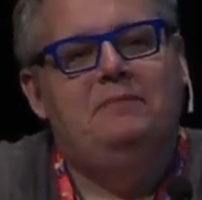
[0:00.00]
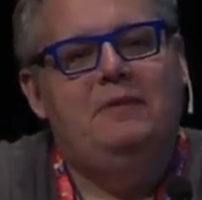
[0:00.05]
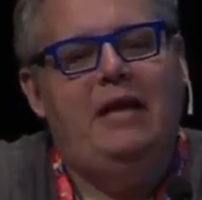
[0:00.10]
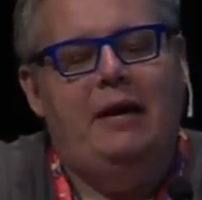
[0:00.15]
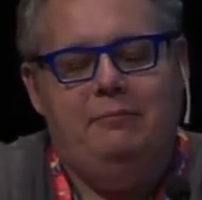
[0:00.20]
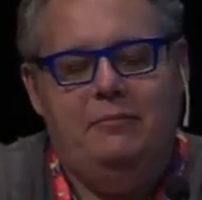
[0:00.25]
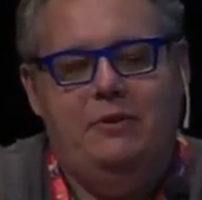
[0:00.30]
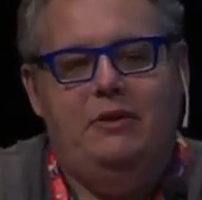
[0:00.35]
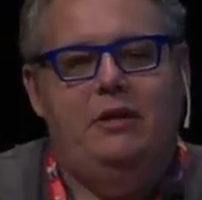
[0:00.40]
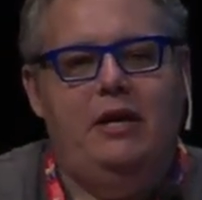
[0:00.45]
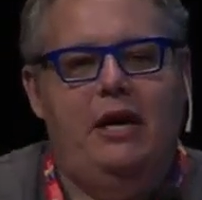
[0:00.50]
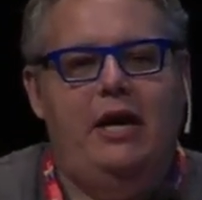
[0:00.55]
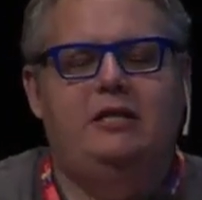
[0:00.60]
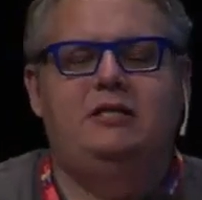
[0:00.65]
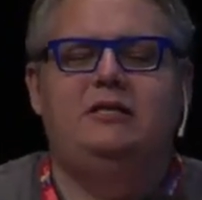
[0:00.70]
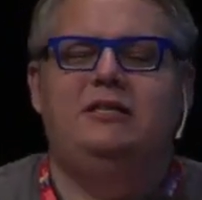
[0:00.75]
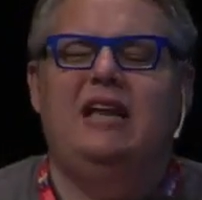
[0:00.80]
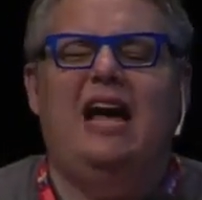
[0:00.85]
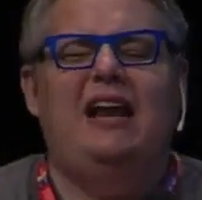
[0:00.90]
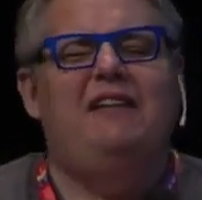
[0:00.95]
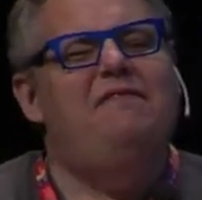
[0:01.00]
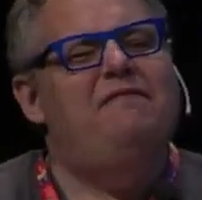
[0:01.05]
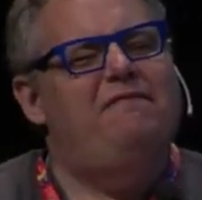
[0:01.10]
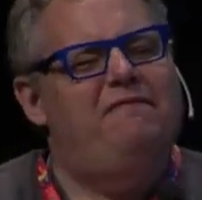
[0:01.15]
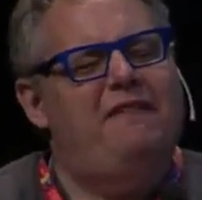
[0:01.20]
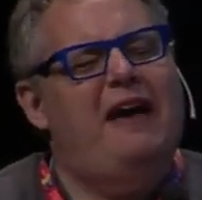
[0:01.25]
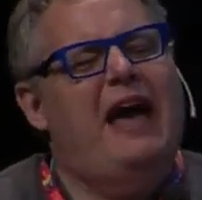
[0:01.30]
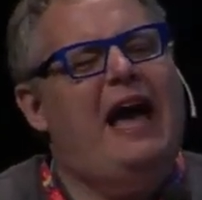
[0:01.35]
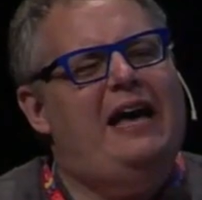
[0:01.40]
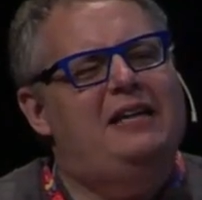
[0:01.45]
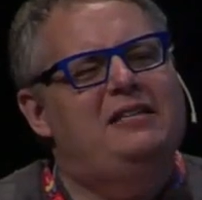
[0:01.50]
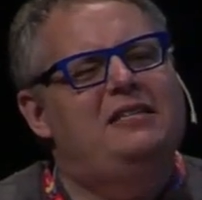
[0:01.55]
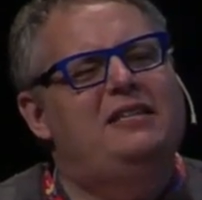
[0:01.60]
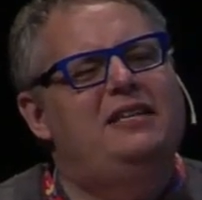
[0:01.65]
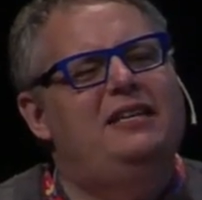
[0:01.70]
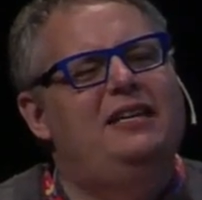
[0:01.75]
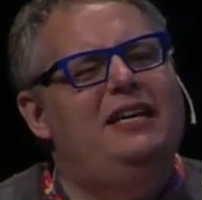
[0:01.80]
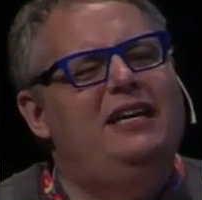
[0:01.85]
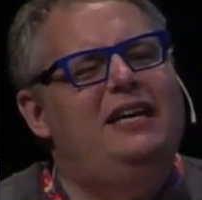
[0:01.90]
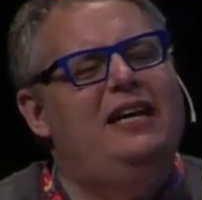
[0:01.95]
Yeah, it's not fast,
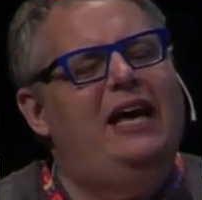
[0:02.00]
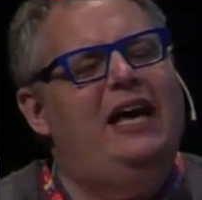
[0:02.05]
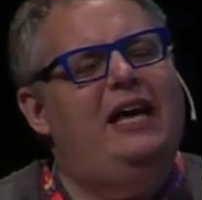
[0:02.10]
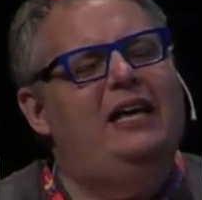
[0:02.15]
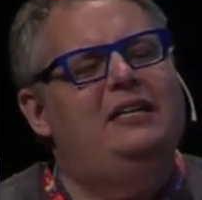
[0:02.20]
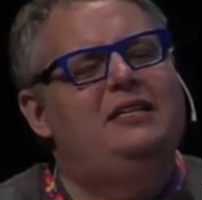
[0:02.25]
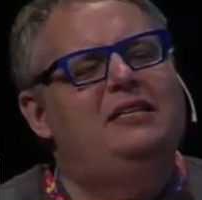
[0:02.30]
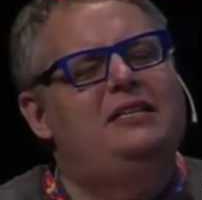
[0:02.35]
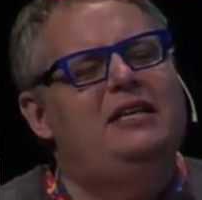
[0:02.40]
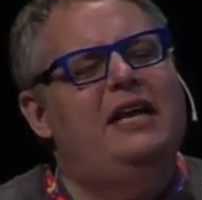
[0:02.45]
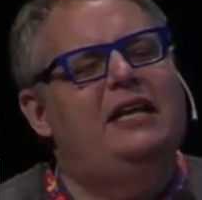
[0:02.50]
it's,